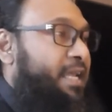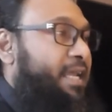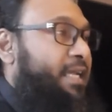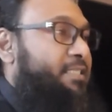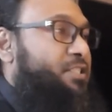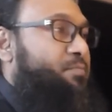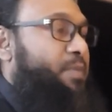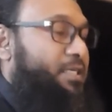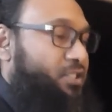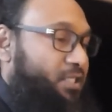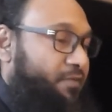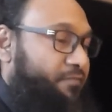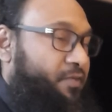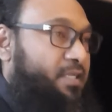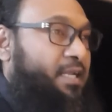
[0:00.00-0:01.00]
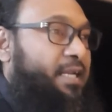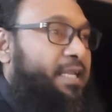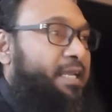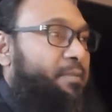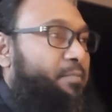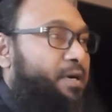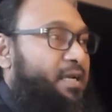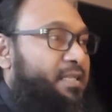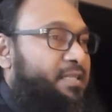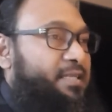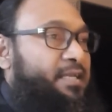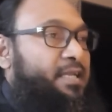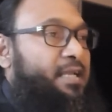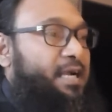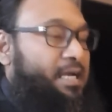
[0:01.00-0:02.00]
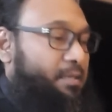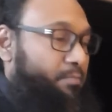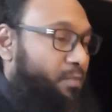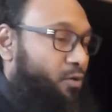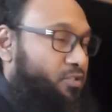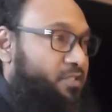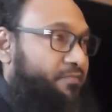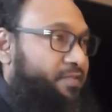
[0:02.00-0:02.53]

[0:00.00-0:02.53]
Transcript: especially for the layman and most